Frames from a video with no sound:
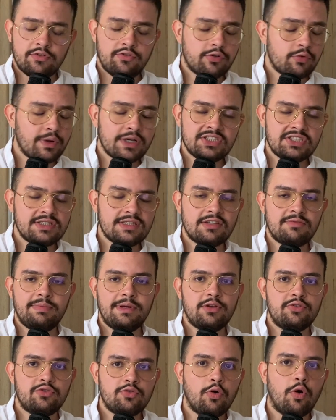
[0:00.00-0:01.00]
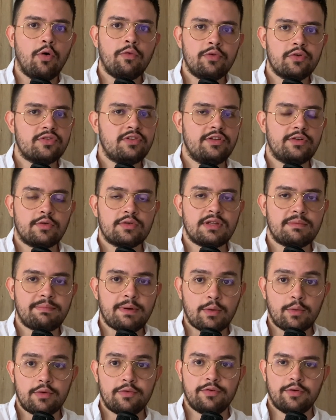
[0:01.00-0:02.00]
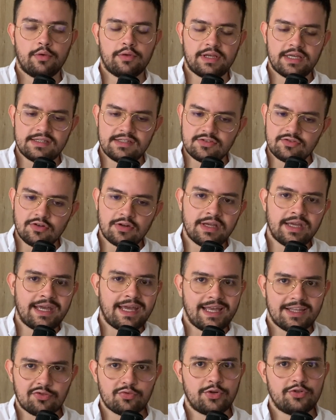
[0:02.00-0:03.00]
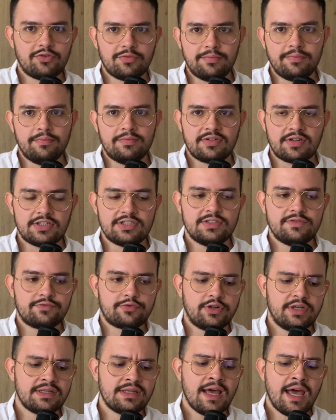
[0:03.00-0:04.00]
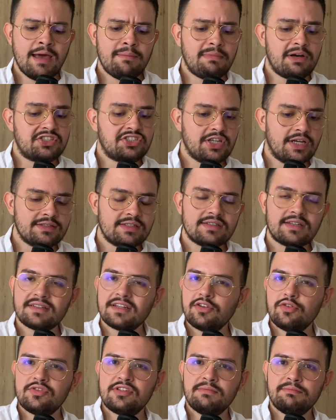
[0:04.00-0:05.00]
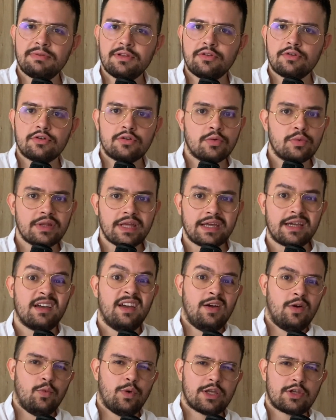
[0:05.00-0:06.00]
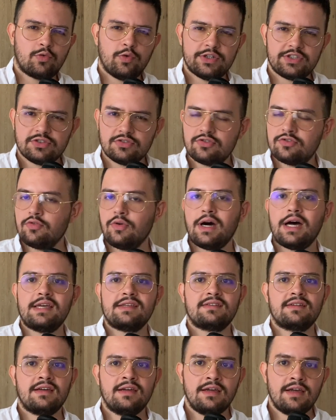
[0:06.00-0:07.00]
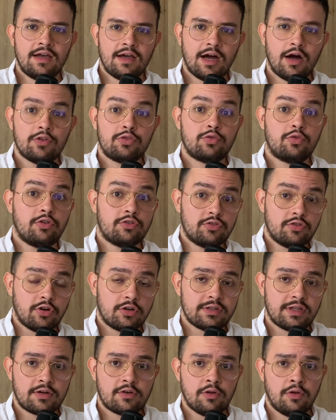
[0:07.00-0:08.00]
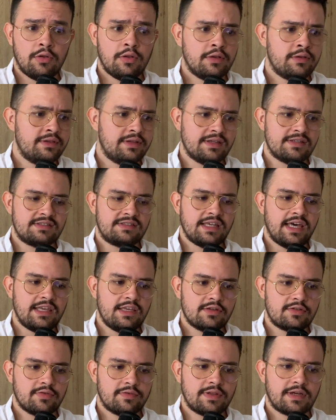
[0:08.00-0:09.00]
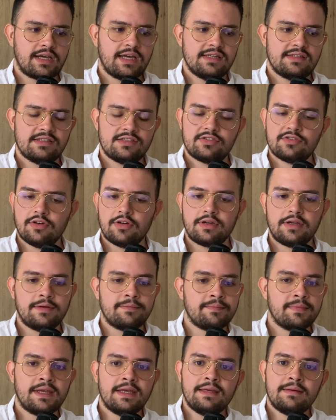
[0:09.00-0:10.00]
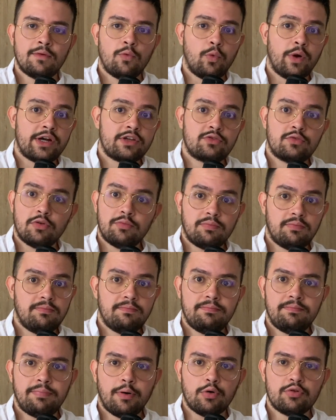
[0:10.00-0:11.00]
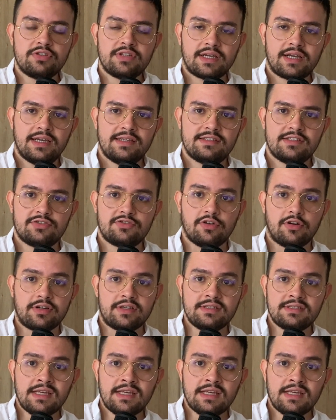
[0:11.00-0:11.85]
you're watching this video, you obviously know the power of a good case study, hence why you're searching for it. But chances are that you simply don't know like what questions to ask, how to conduct the call, the stages of the case study, where to post the case studies.